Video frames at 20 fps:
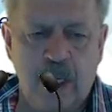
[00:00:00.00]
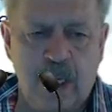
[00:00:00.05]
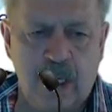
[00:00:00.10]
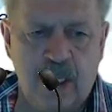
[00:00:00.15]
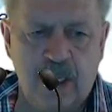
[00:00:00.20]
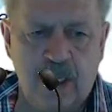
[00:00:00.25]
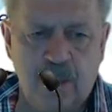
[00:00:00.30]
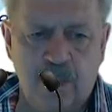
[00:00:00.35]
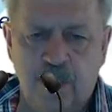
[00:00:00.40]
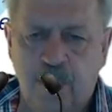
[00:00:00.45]

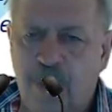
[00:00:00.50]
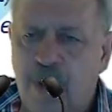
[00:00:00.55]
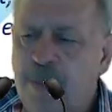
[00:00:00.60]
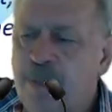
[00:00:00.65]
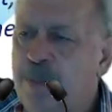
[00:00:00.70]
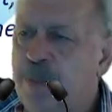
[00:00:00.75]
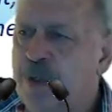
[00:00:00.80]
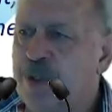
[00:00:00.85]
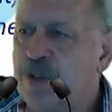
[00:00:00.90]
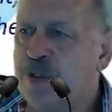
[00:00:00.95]
and the
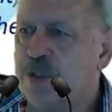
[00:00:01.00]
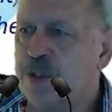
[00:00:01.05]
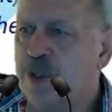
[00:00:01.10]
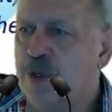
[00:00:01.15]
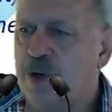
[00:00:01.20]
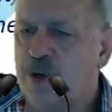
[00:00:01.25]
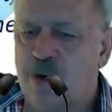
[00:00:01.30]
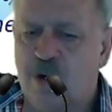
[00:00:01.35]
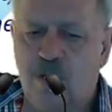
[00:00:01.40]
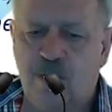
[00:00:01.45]

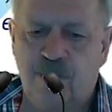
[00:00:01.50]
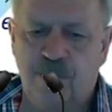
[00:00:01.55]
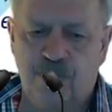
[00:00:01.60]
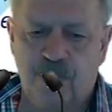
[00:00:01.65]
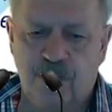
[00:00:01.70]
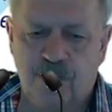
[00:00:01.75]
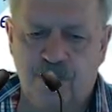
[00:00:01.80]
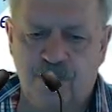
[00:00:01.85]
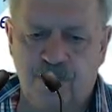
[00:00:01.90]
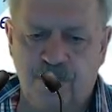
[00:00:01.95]
members
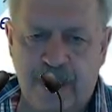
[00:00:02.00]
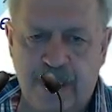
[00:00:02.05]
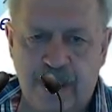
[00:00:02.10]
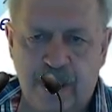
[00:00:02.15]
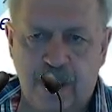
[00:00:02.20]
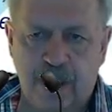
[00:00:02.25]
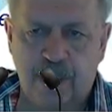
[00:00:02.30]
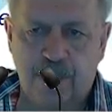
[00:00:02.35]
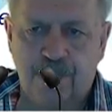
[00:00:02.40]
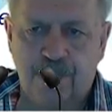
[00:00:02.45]
of the fund.